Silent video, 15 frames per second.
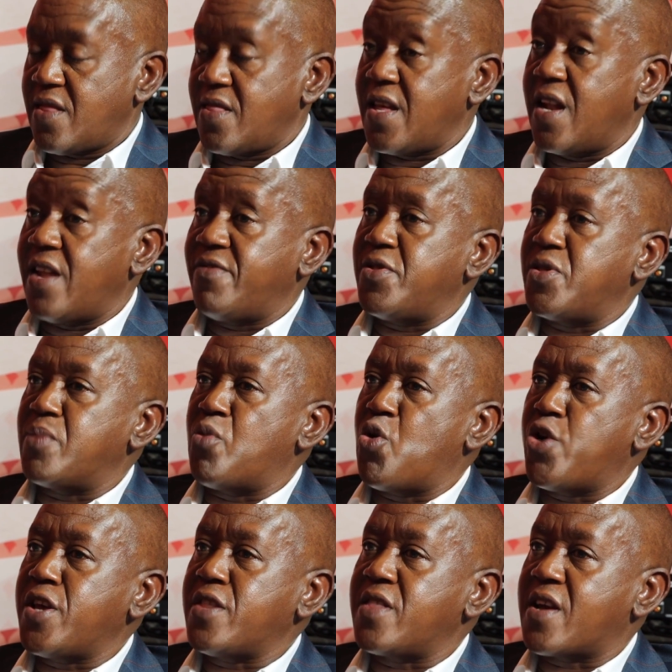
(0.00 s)
They leave in the
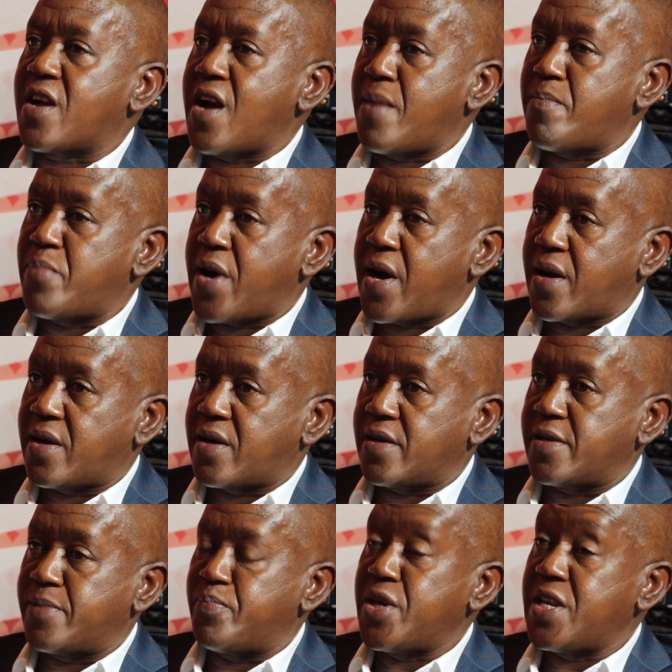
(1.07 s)
morning, they come back
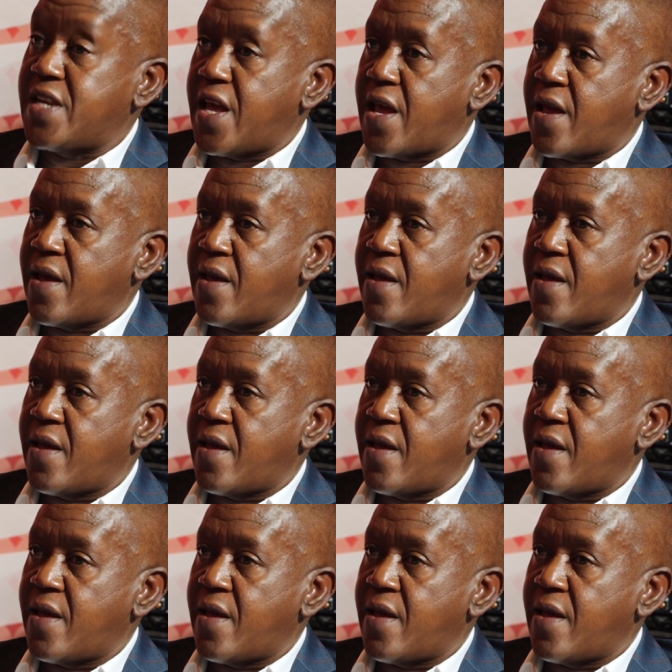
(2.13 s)
midday